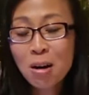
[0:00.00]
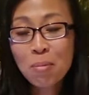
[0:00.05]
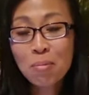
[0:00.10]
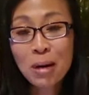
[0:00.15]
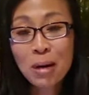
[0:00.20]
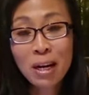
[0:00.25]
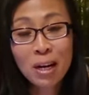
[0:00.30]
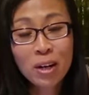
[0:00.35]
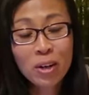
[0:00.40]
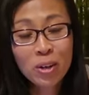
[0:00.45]

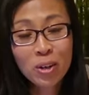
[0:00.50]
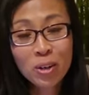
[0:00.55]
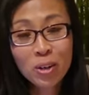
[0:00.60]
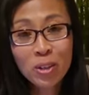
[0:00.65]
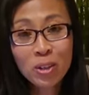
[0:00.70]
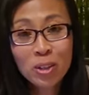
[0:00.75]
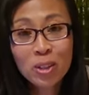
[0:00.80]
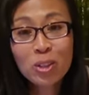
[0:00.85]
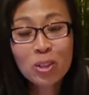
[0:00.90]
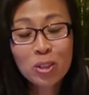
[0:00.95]
But I
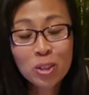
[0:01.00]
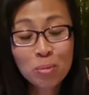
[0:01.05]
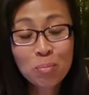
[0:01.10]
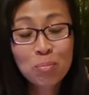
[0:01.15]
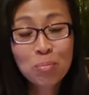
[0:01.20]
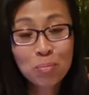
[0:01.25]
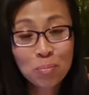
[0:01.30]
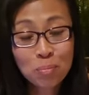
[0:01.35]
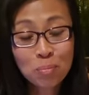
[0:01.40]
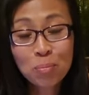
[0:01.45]
heard there's
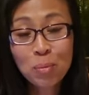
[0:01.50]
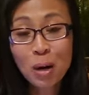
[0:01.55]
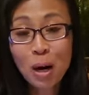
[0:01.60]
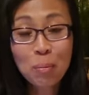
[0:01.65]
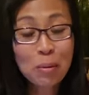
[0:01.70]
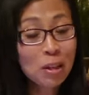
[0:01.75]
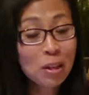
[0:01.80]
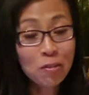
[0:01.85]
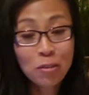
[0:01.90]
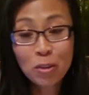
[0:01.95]

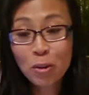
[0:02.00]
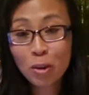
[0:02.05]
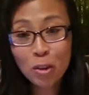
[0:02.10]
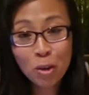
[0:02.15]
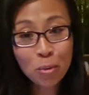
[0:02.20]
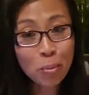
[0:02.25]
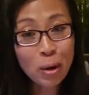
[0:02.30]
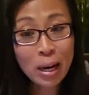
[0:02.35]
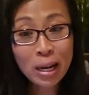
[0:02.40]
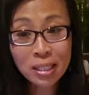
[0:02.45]
probably a few other
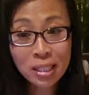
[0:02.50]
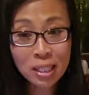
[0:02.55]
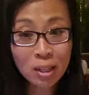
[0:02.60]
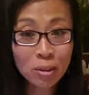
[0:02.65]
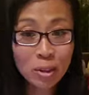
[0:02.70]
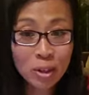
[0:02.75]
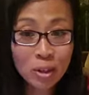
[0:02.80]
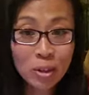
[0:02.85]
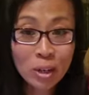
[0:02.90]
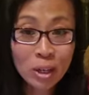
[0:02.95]
brands
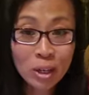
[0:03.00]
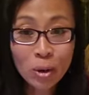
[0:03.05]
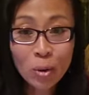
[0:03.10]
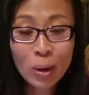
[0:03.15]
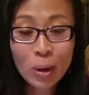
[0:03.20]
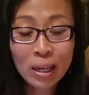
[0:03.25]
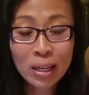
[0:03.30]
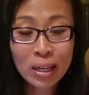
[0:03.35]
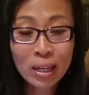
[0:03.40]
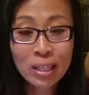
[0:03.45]
out there that are
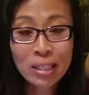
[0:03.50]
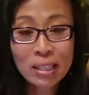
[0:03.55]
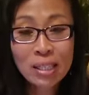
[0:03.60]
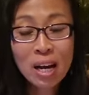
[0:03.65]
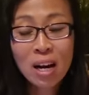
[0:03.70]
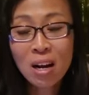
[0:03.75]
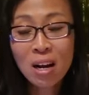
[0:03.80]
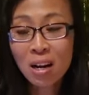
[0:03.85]
quite nice.